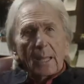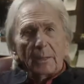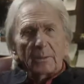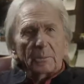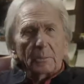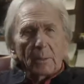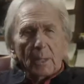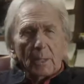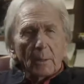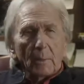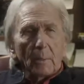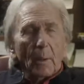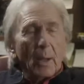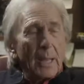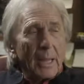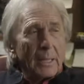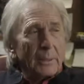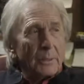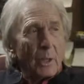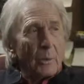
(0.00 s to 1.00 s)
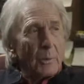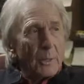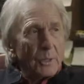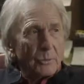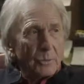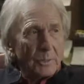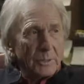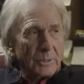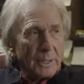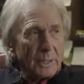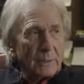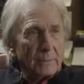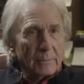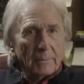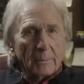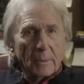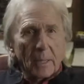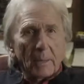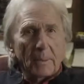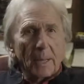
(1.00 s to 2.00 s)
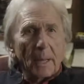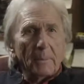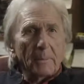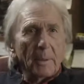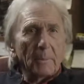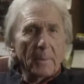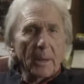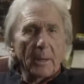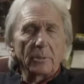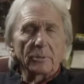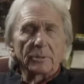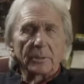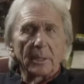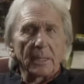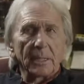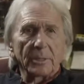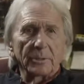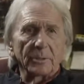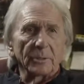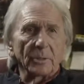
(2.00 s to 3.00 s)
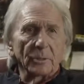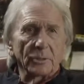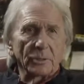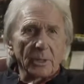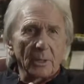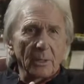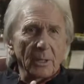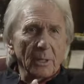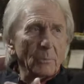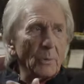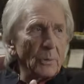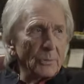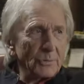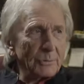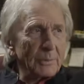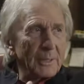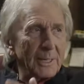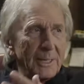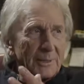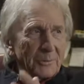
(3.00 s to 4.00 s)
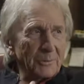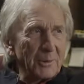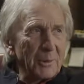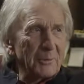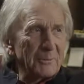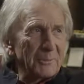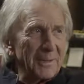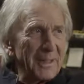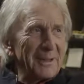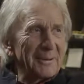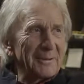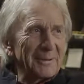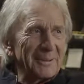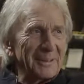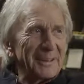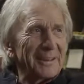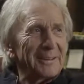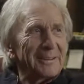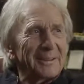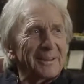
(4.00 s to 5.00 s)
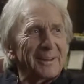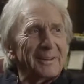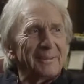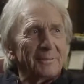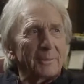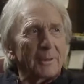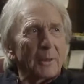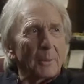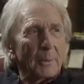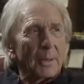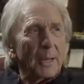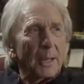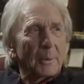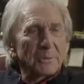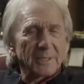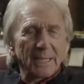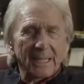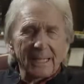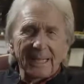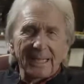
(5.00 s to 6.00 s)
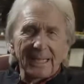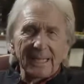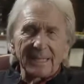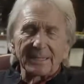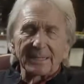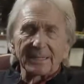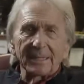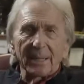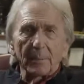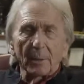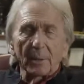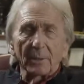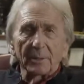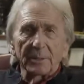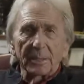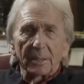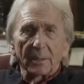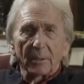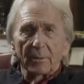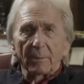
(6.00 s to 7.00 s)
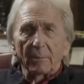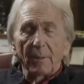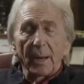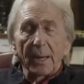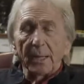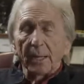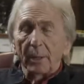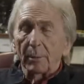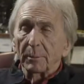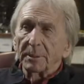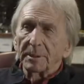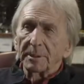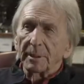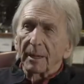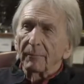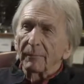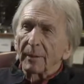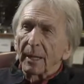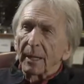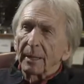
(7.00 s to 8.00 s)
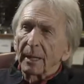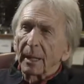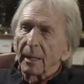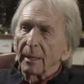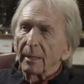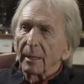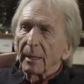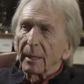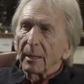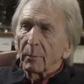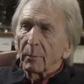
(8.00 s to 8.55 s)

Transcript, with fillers: And Le Mans had no interest in. But I remember I used to listen to Stirling Moss when he drove there, and, and, and you know, when I was a kid, listened to him on, t- on the radio and stuff like that